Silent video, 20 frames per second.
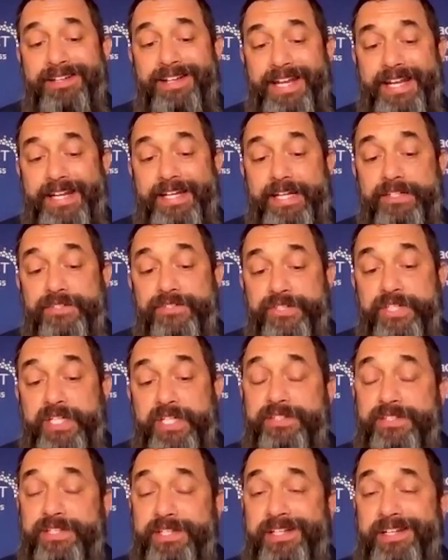
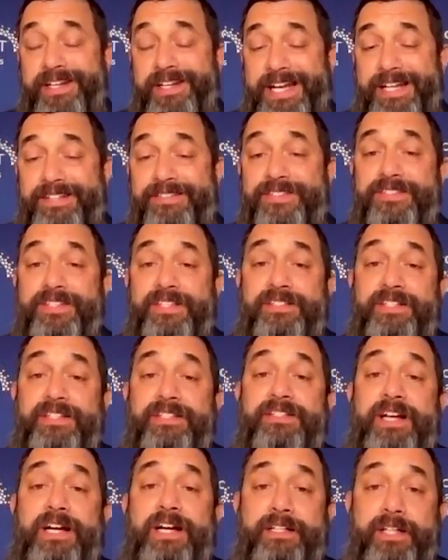ahct at
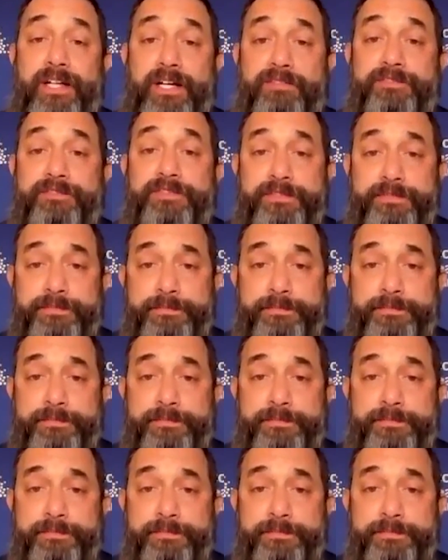ct.gov.